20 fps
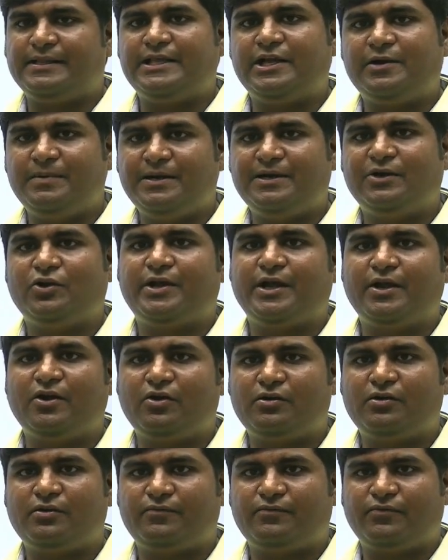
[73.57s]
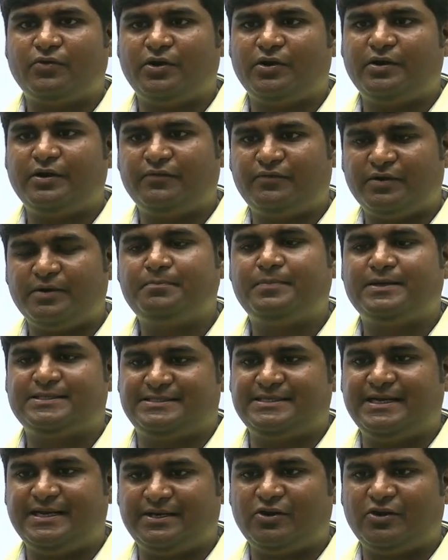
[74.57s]
they'll be looking out for your different
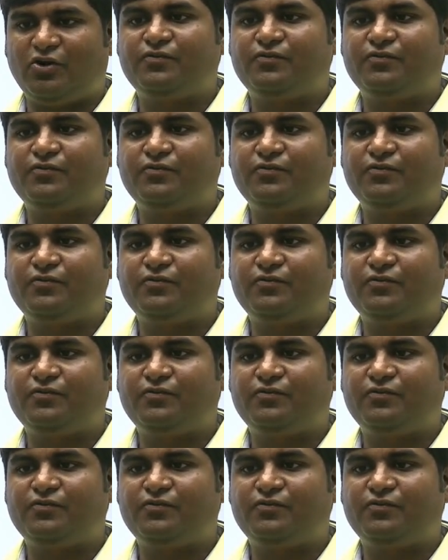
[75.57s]
personality,